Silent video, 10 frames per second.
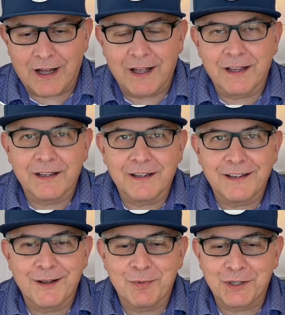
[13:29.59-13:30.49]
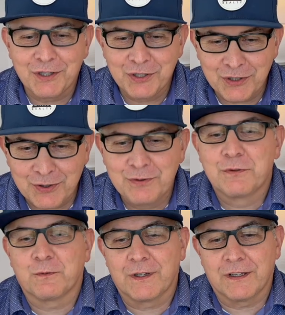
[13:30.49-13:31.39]
I am a
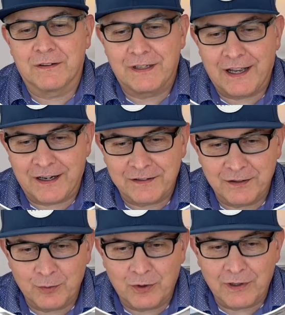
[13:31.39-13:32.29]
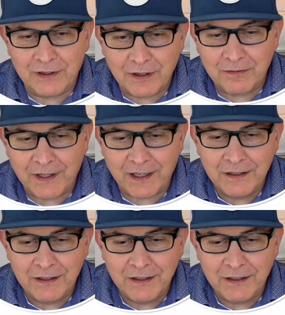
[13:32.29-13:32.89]
huge fan of the accent wall. I love that.